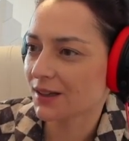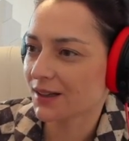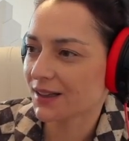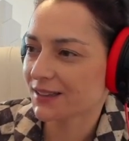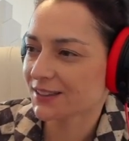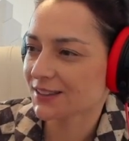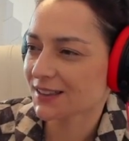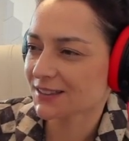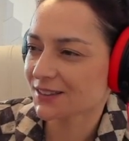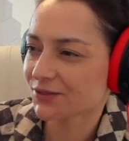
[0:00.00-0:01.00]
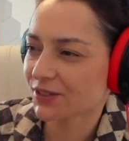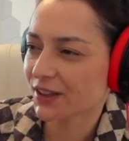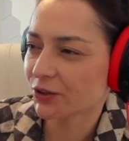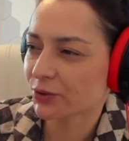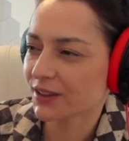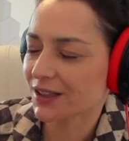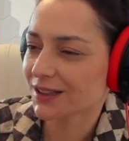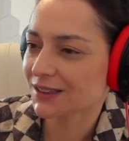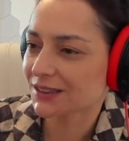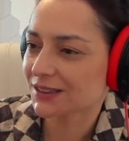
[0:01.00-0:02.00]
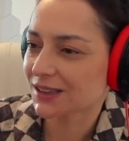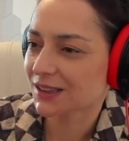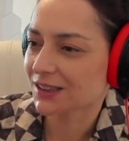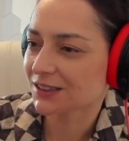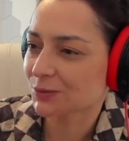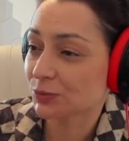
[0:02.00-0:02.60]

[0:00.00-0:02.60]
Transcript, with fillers: And another very nice and